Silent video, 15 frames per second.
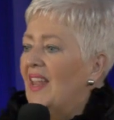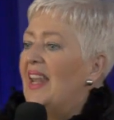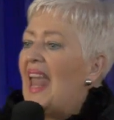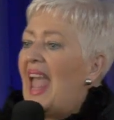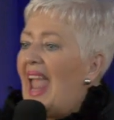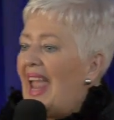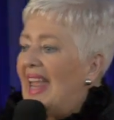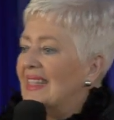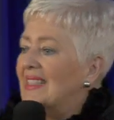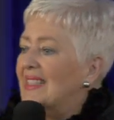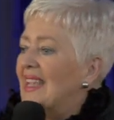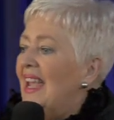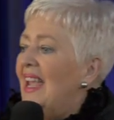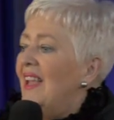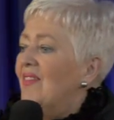the
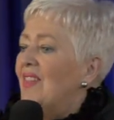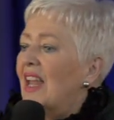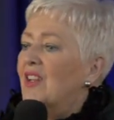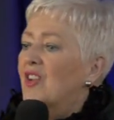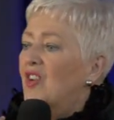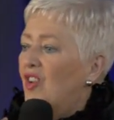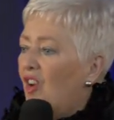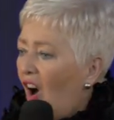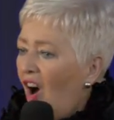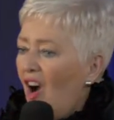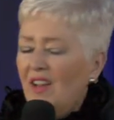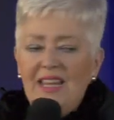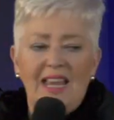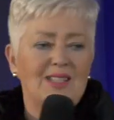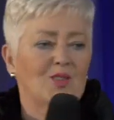land that
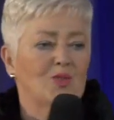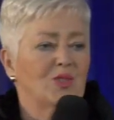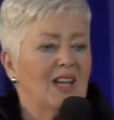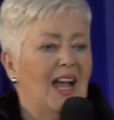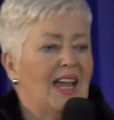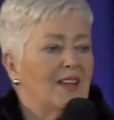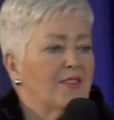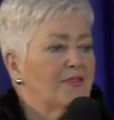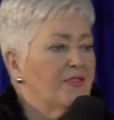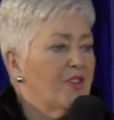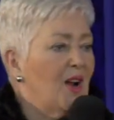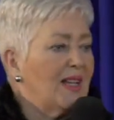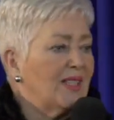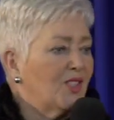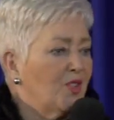God has ordained
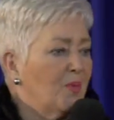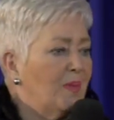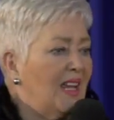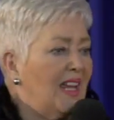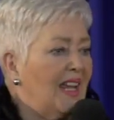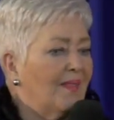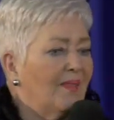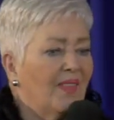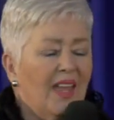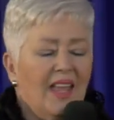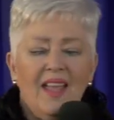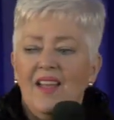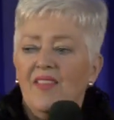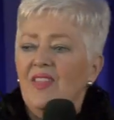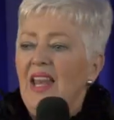for us to be in
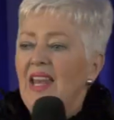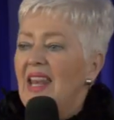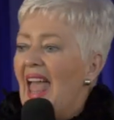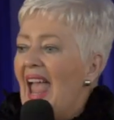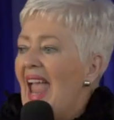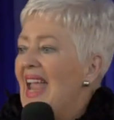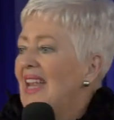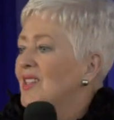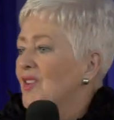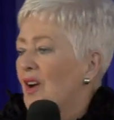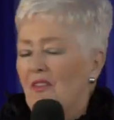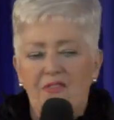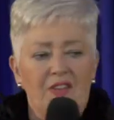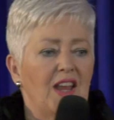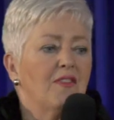the land
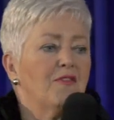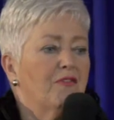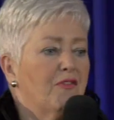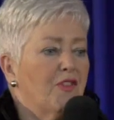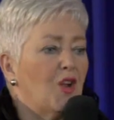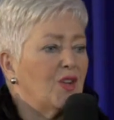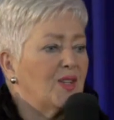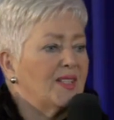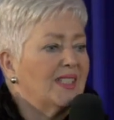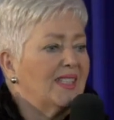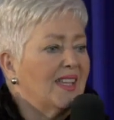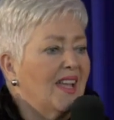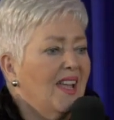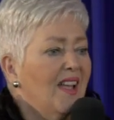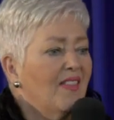of influence,